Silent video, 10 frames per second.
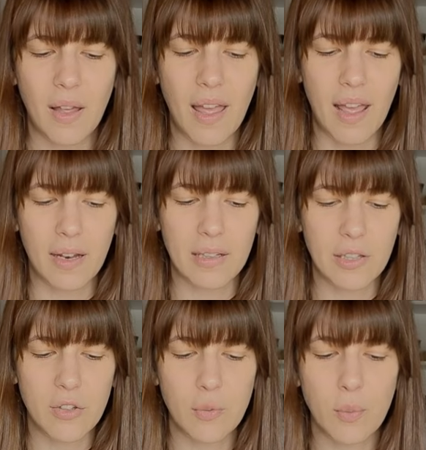
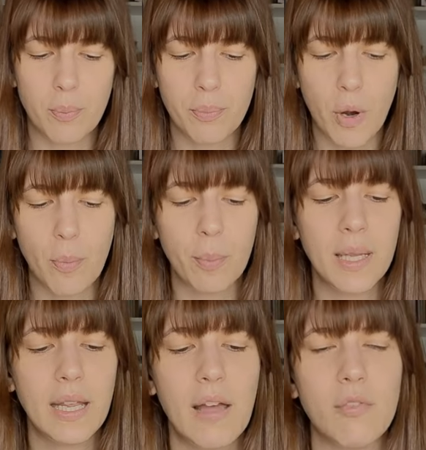and you
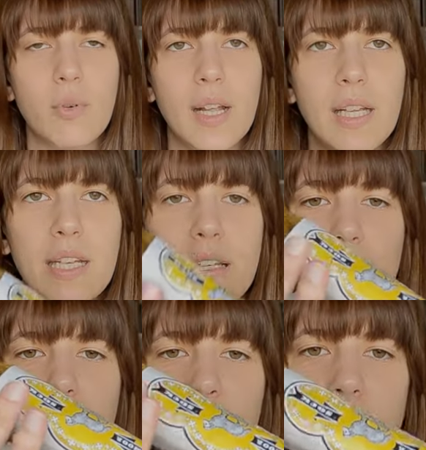probably have already
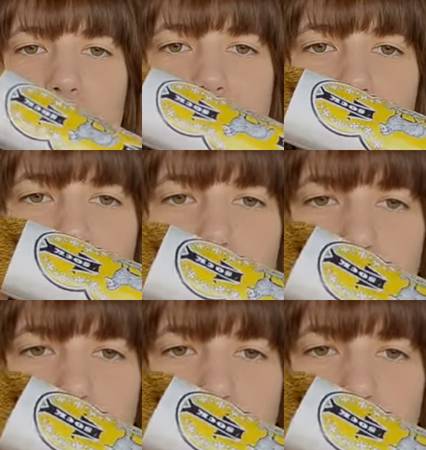seen